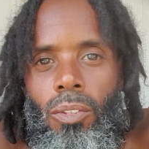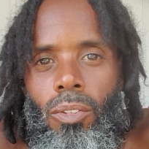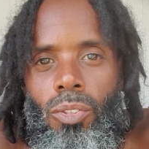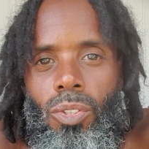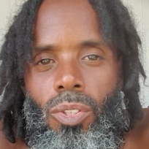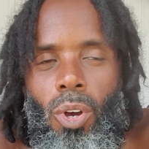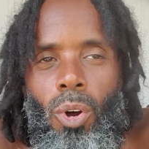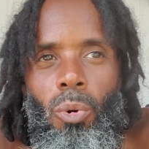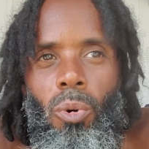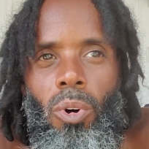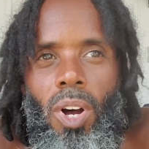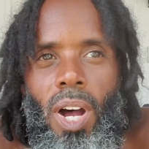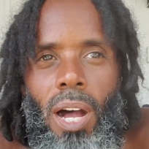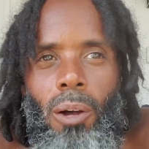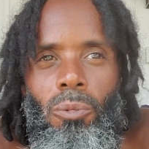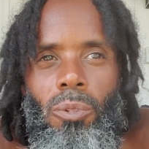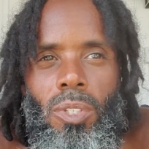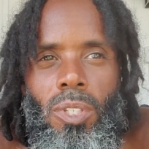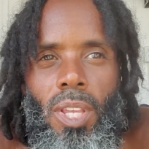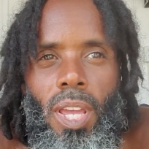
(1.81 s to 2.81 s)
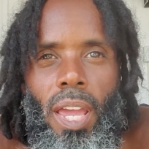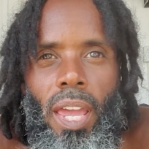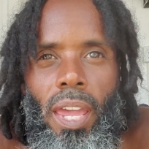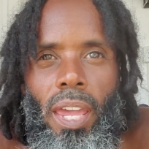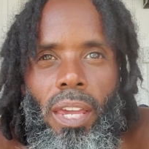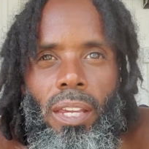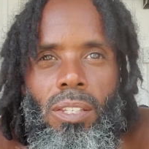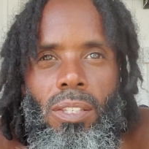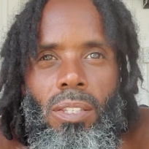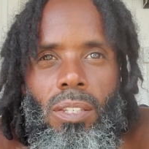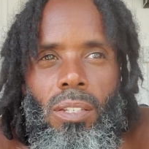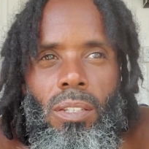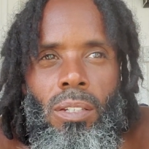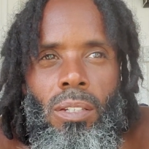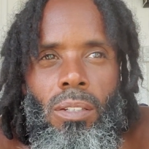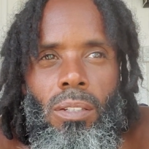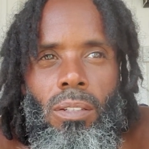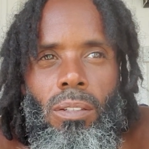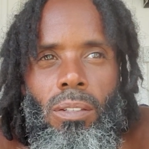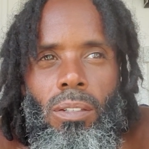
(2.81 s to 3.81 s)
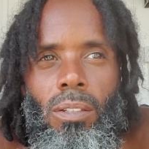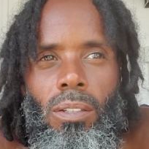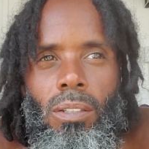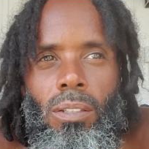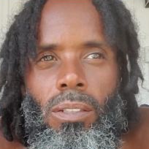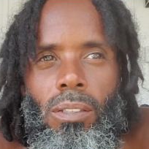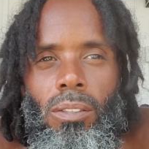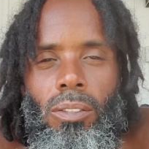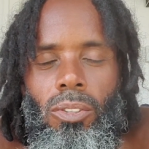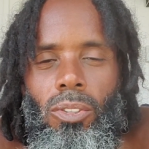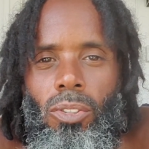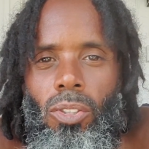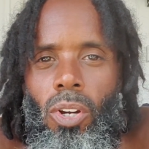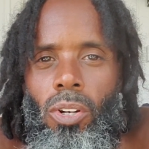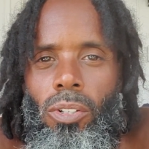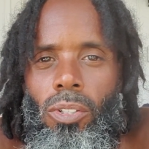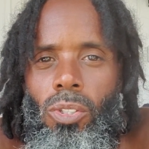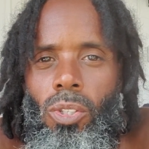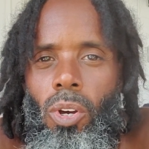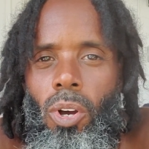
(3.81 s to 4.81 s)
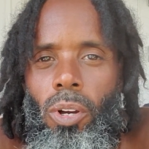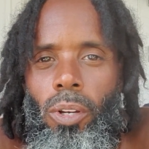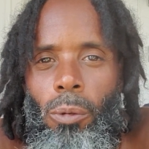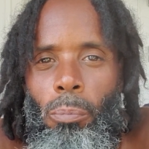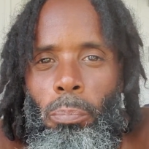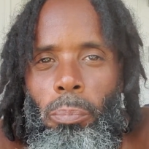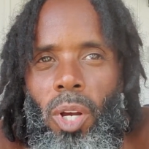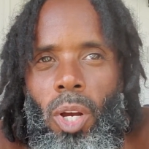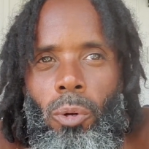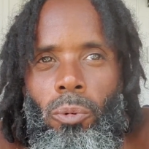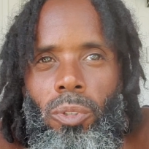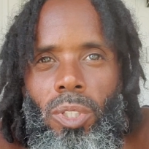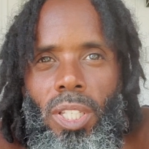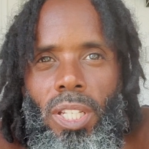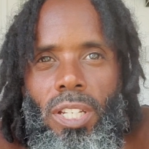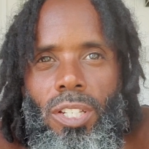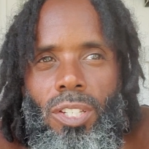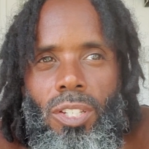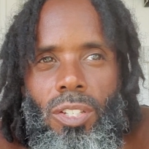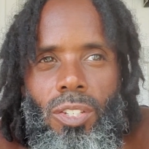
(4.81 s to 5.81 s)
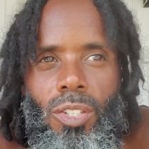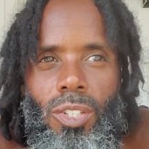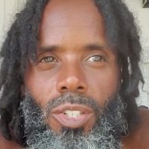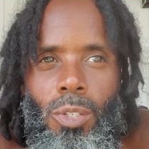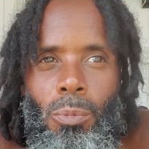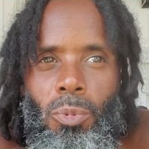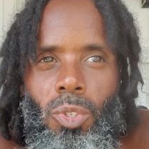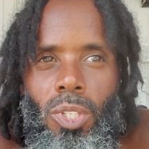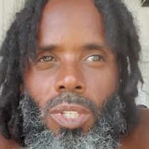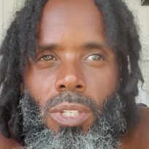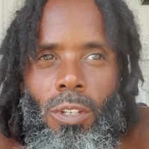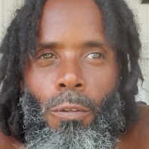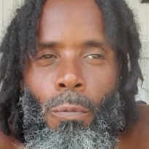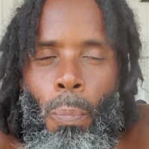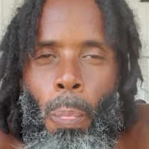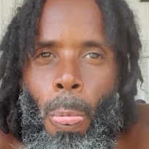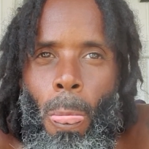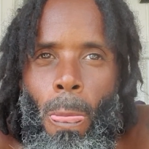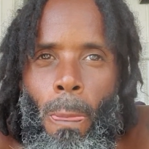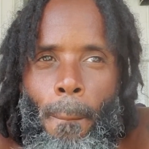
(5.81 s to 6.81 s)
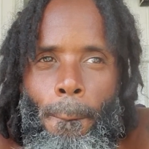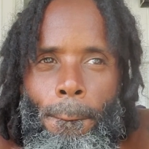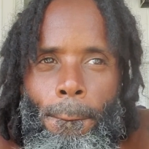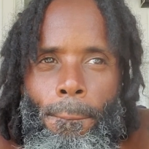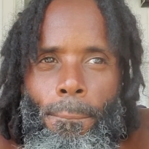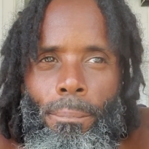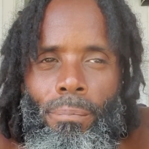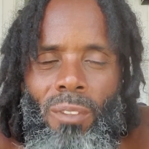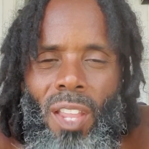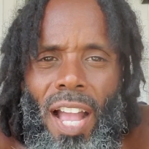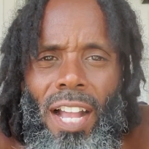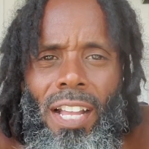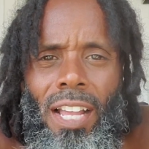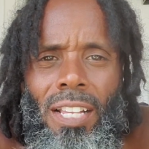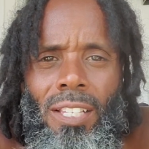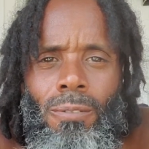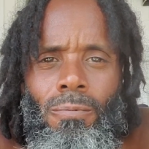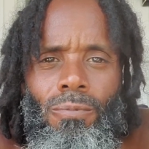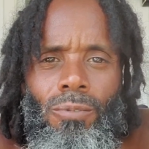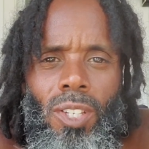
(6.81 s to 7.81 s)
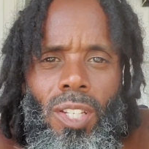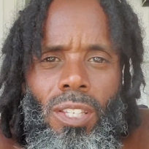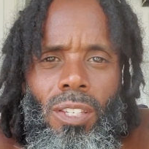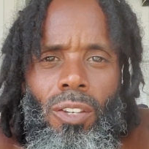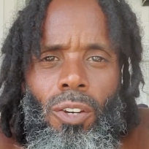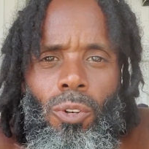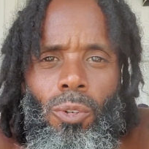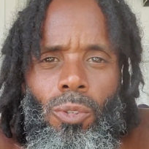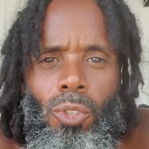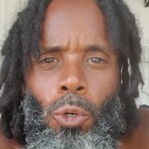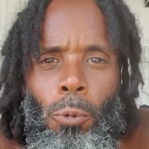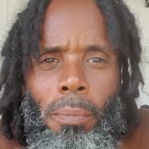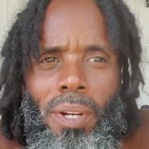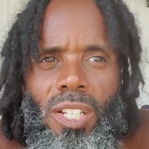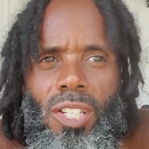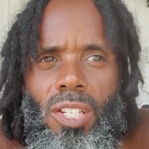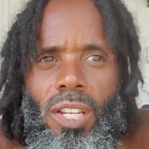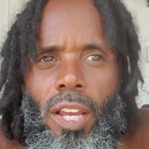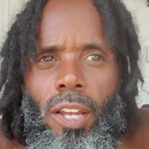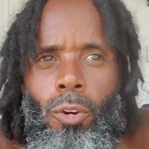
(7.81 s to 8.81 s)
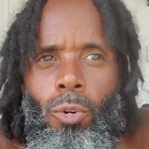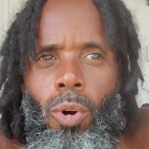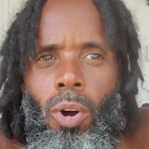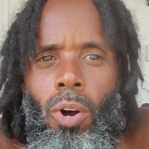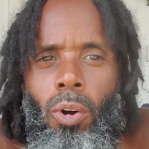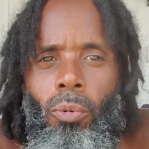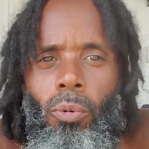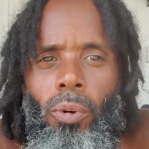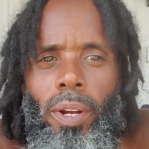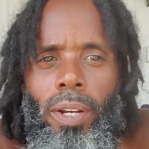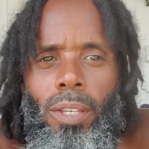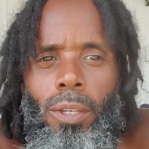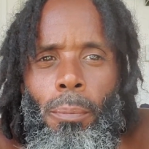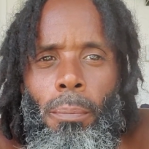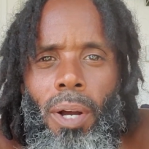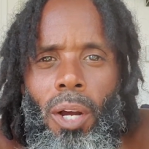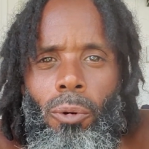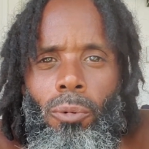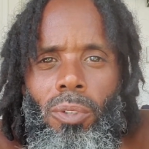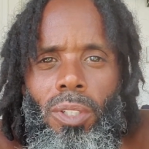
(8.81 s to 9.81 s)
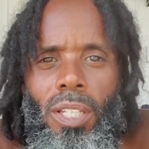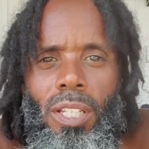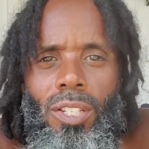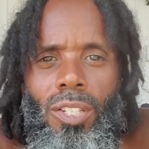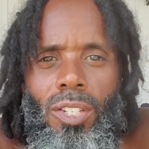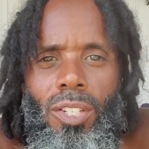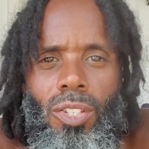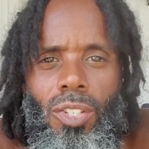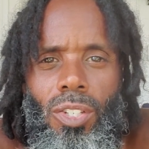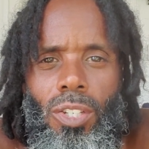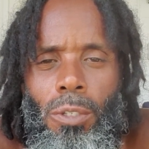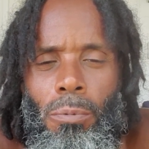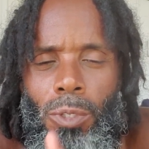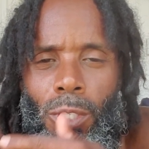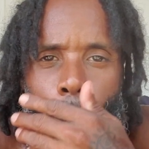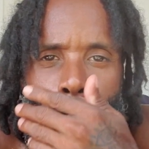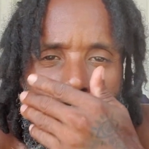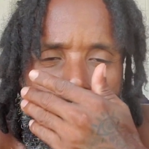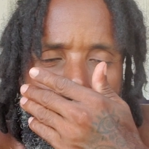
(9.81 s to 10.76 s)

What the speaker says: So I was asked to start talking about relationships, and I got some videos on my channel already about relationships.